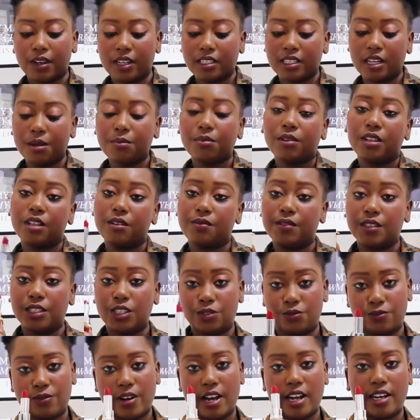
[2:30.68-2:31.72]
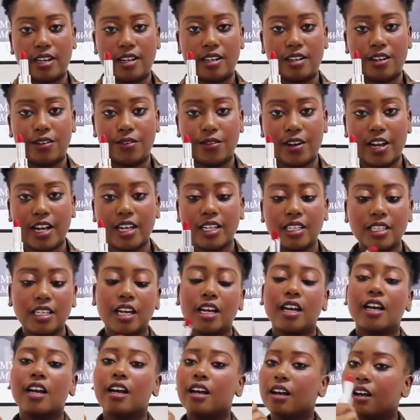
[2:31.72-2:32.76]
for example, if it's red, right,
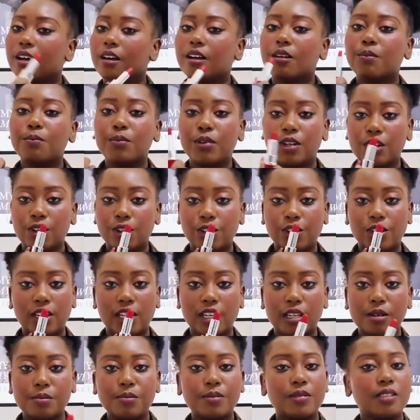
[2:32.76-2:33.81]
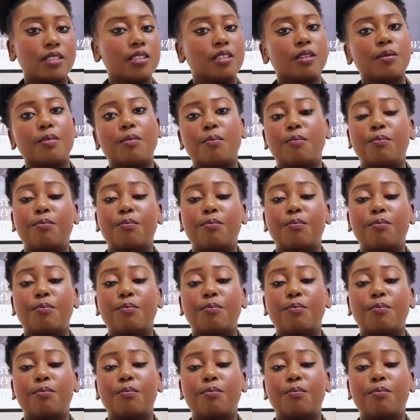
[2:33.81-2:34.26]
put it on your lips.